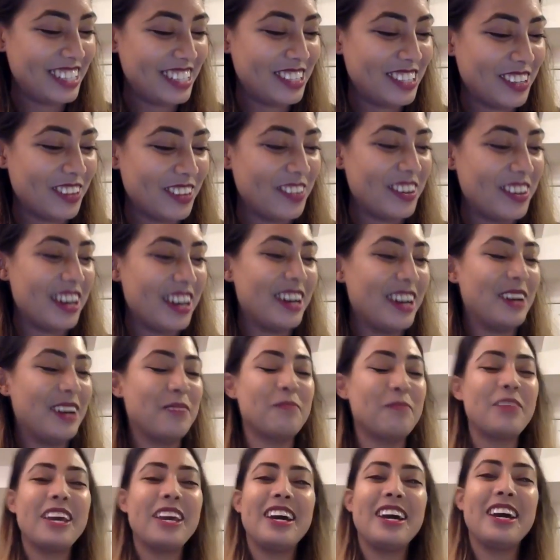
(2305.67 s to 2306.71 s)
so
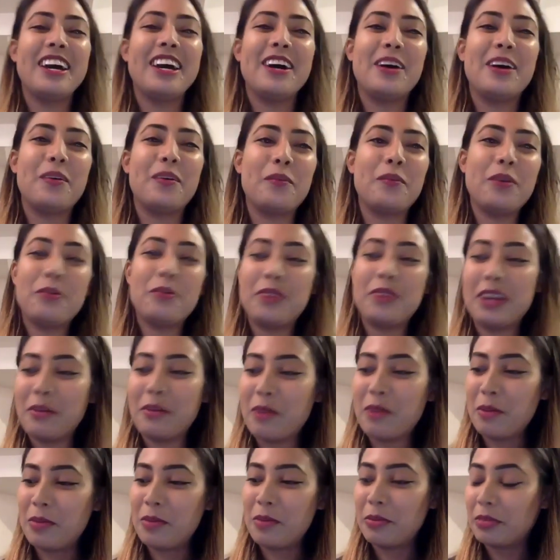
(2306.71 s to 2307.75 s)
um, what would I
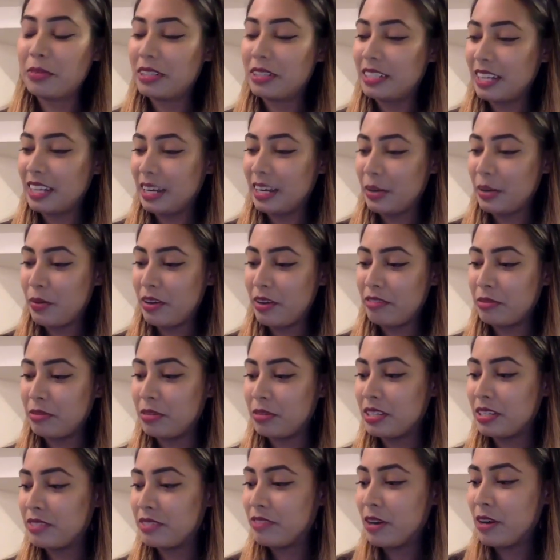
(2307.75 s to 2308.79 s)
want people to take away from
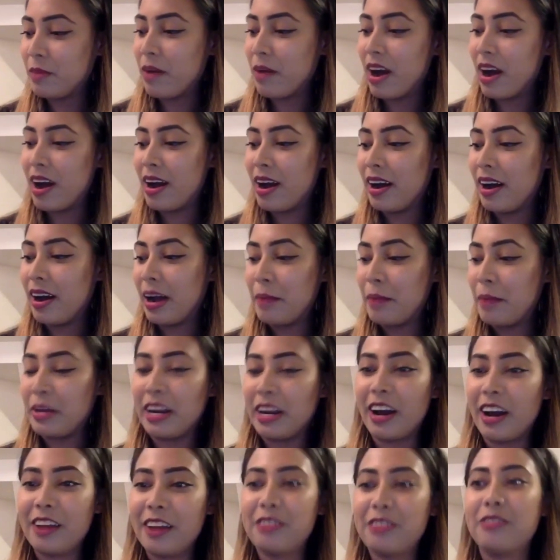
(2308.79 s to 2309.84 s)
this film? Uh, I mean,
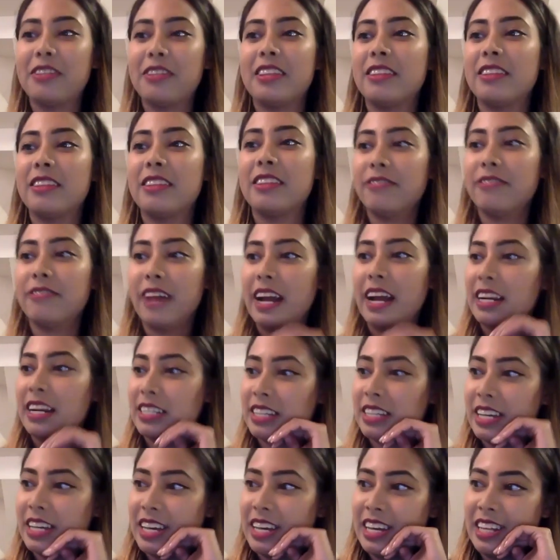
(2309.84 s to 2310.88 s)
other than the fact
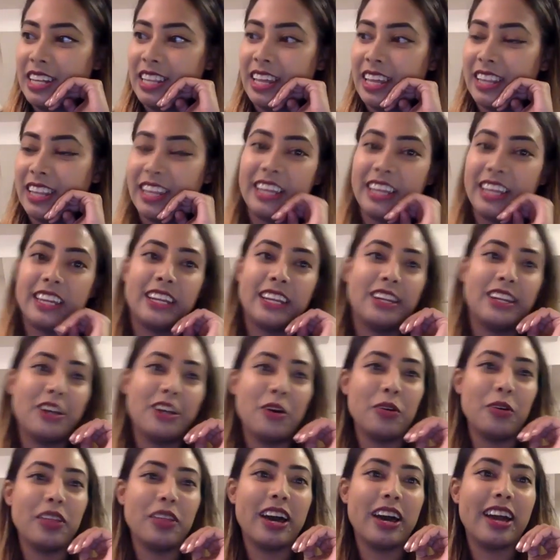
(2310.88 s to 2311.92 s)
that they can
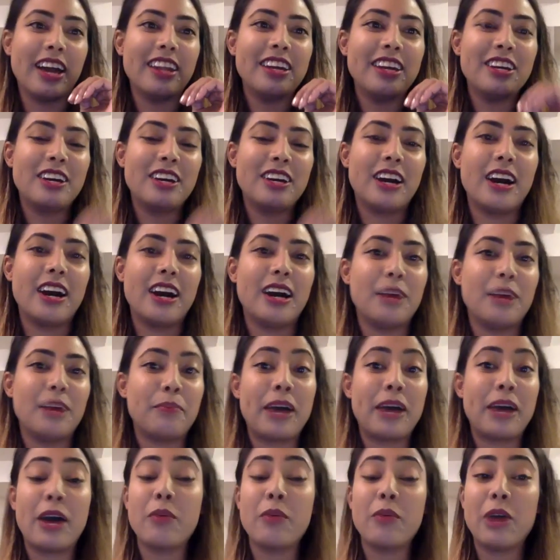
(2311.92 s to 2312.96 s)
know that uh,
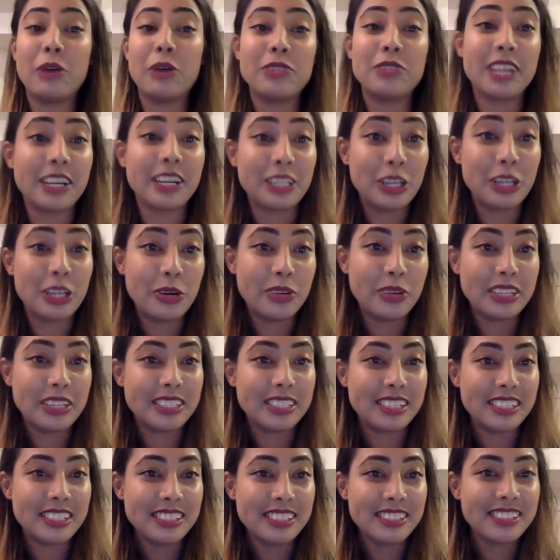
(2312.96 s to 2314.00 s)
powwow techno
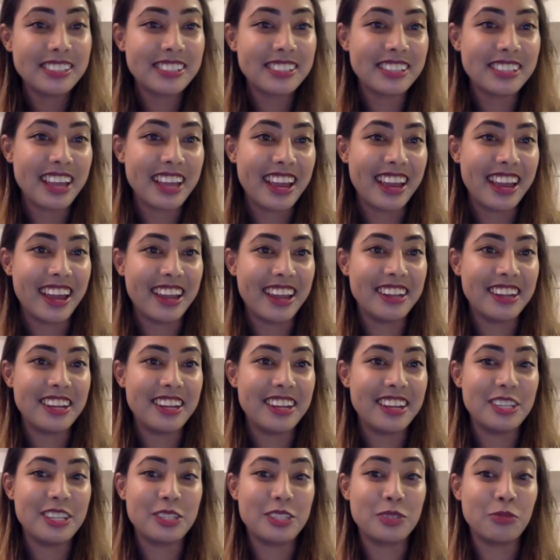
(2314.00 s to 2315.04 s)
exists and
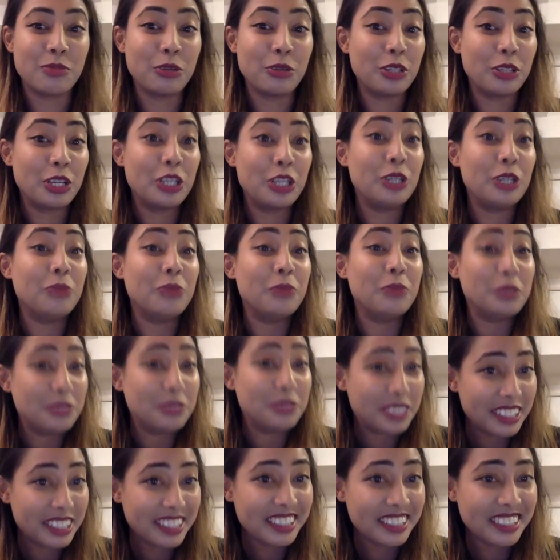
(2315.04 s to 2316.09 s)
it's really good
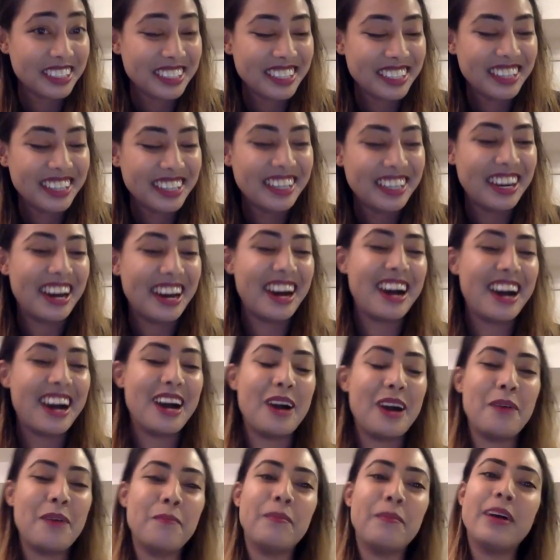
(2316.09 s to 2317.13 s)
music,
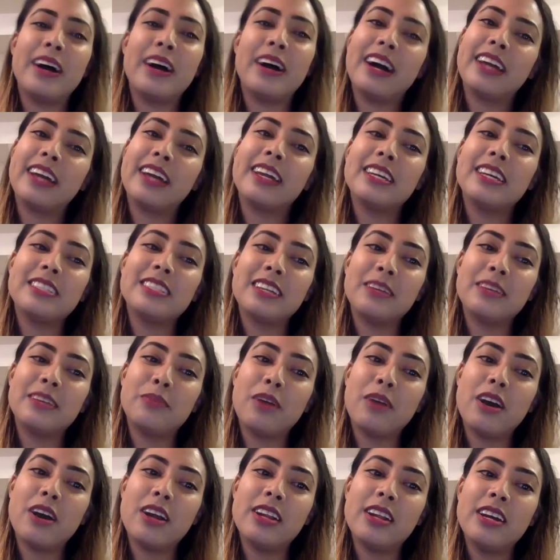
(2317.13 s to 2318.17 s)
um, I guess I'd
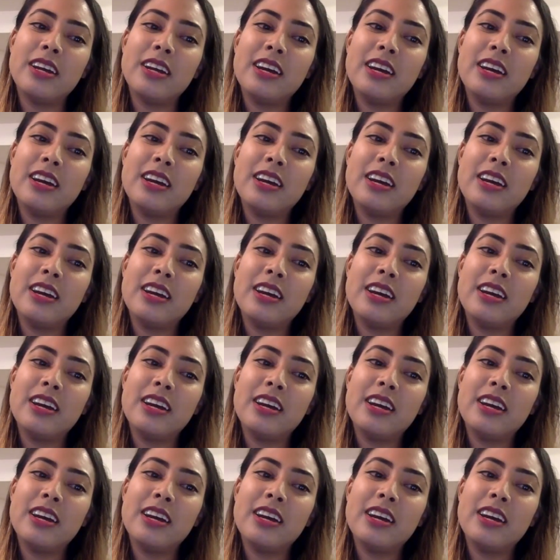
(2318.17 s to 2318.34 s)
want